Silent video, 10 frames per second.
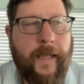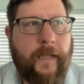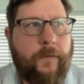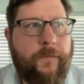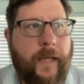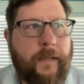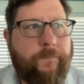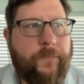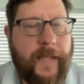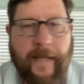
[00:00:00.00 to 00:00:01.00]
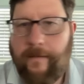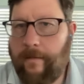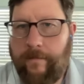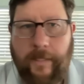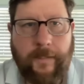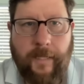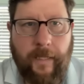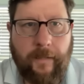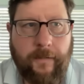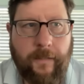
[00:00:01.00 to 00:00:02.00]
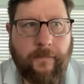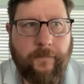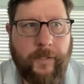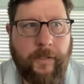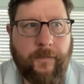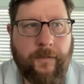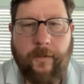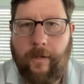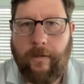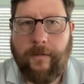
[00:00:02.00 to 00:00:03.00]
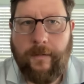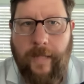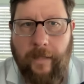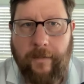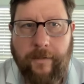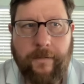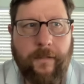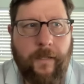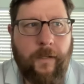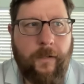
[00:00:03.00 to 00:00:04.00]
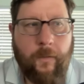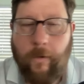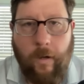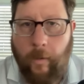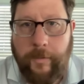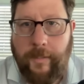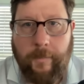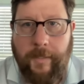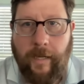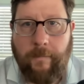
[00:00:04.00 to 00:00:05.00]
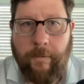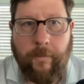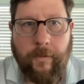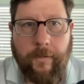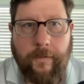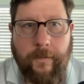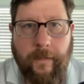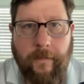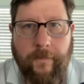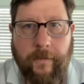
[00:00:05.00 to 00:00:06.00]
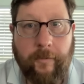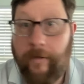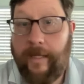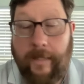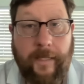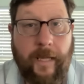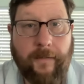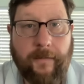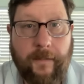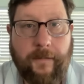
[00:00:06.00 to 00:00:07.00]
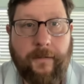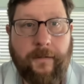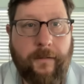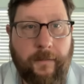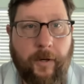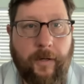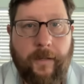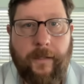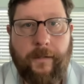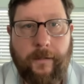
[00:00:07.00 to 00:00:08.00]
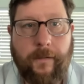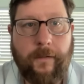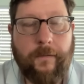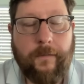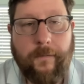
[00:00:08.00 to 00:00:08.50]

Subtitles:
And you've got lots of think tanks and, so-called scholars who are always going to be on board to kind of agree that, yes, this is a smart thing to do.